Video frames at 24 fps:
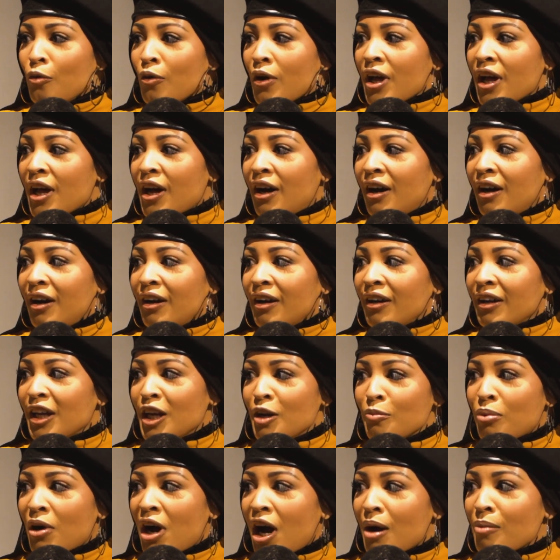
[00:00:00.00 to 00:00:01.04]
uh,
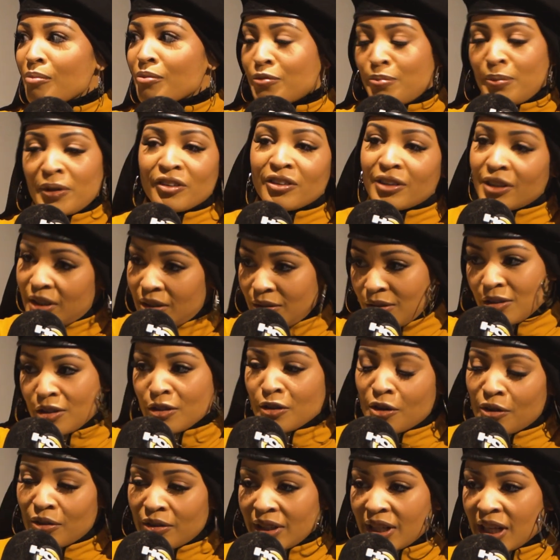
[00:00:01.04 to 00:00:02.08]
hip-hop, especially, you
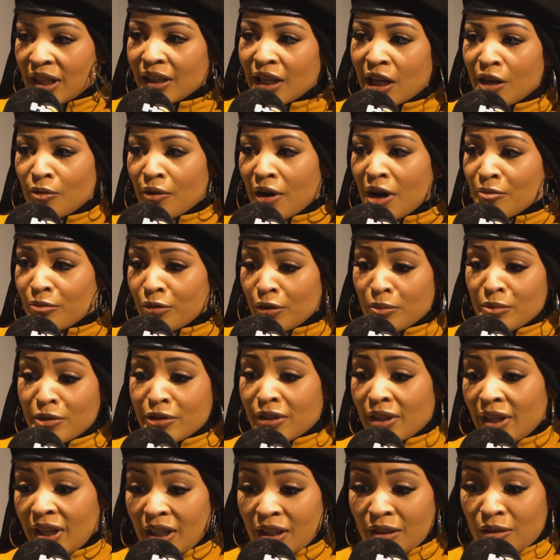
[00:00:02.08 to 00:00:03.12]
know, in L A where I'm from, it's
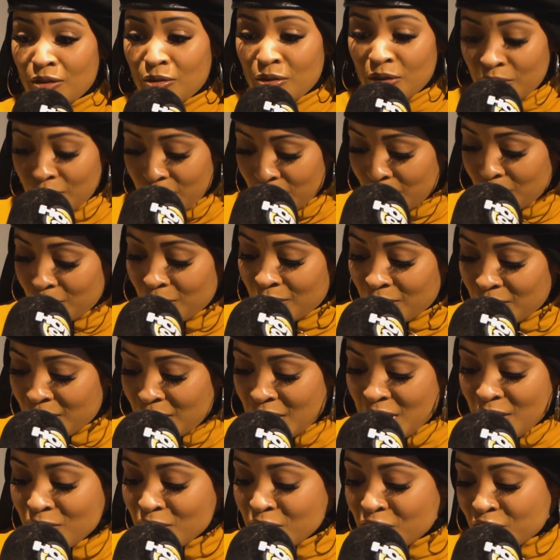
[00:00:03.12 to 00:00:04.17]
like,
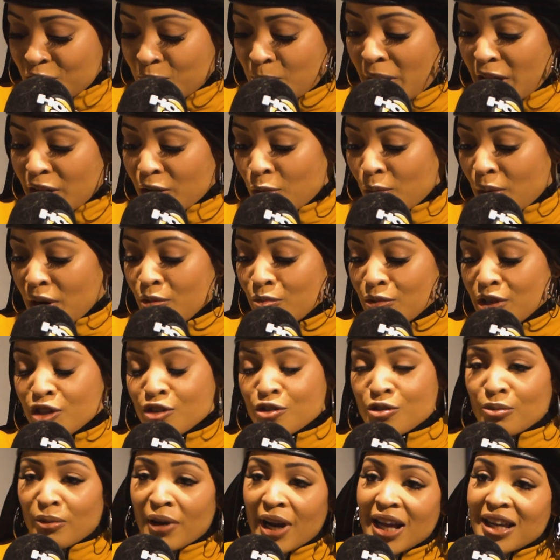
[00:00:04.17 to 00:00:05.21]
even just by the way we
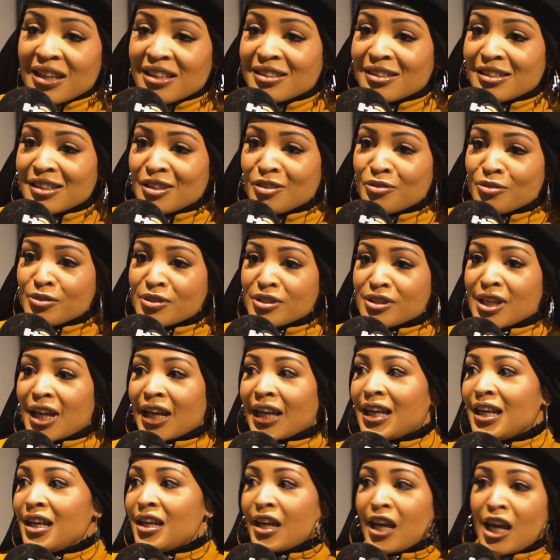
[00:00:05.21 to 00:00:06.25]
dress, it was right. like
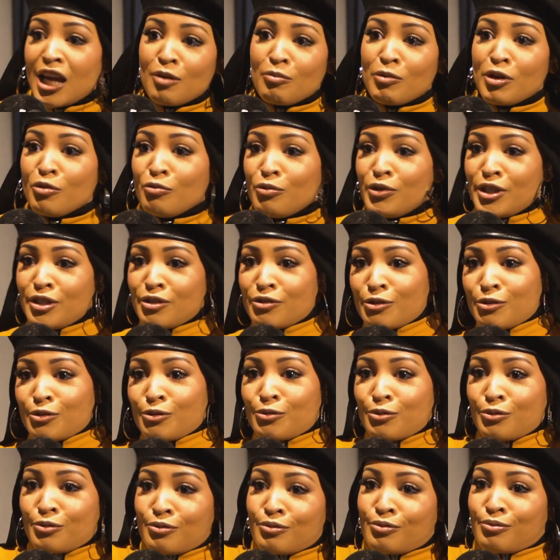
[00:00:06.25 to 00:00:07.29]
he came in with his
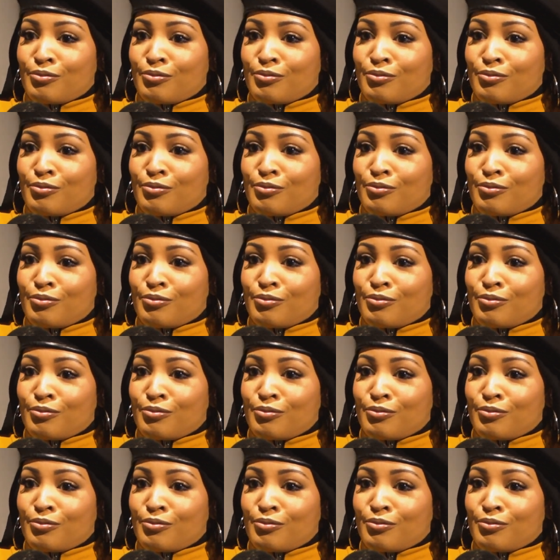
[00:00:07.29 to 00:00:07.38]
little...